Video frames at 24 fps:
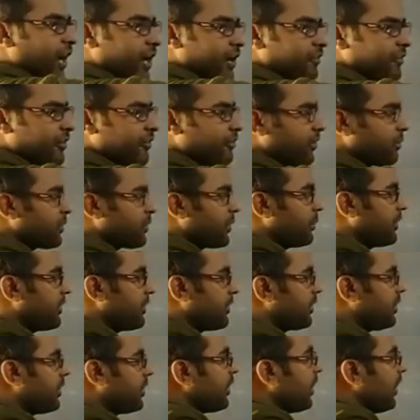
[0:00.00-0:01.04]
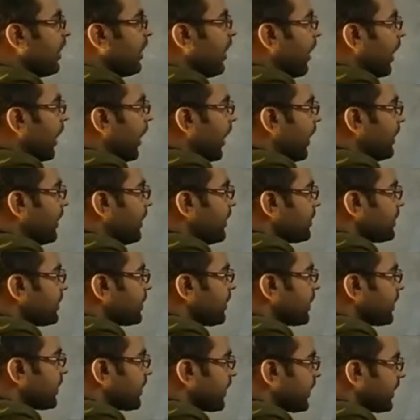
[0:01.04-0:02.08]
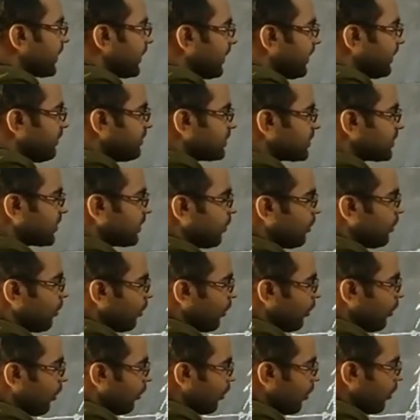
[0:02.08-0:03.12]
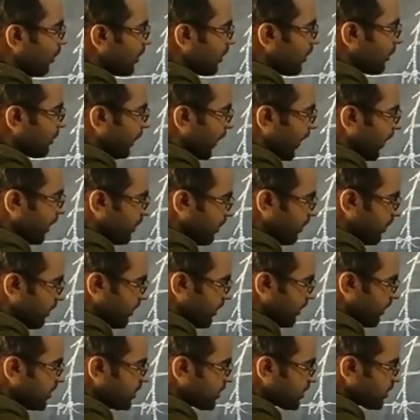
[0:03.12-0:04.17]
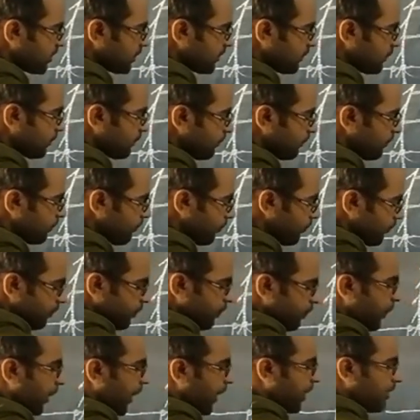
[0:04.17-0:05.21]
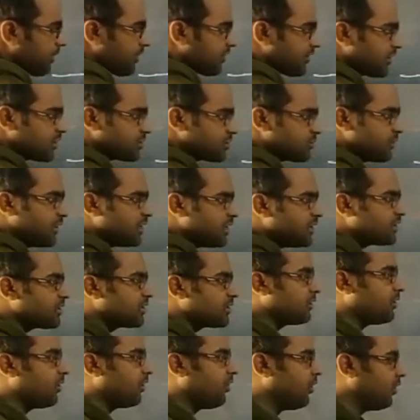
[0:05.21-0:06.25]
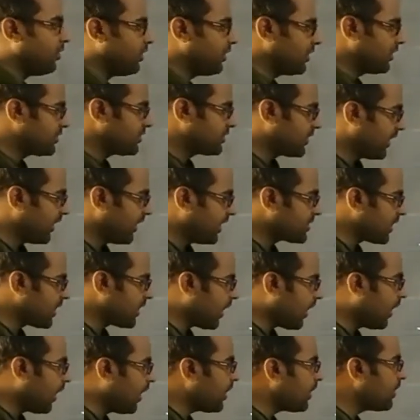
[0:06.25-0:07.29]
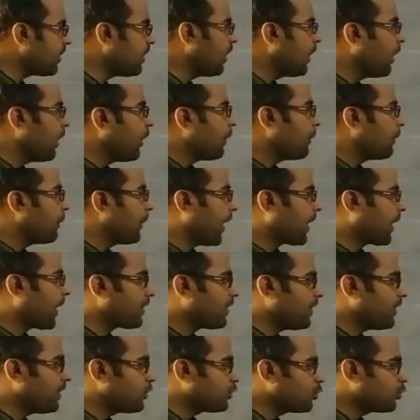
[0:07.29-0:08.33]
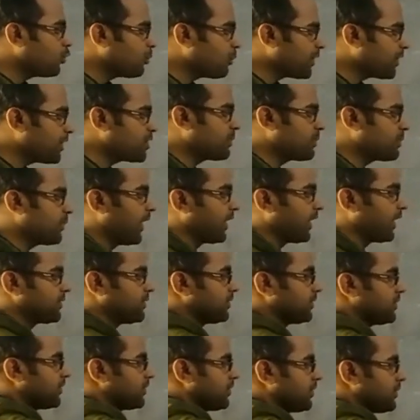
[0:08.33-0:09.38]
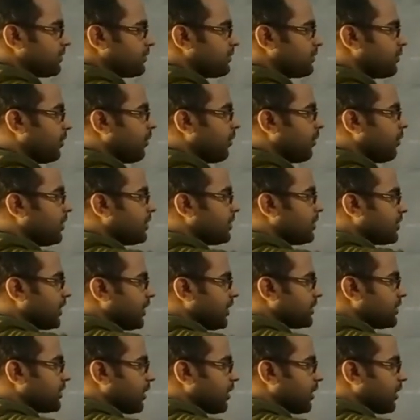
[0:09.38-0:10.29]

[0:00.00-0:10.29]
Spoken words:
far away from the mirror, and it gives all the parallel rays. Parallel rays means all these rays are parallel to principal axis. And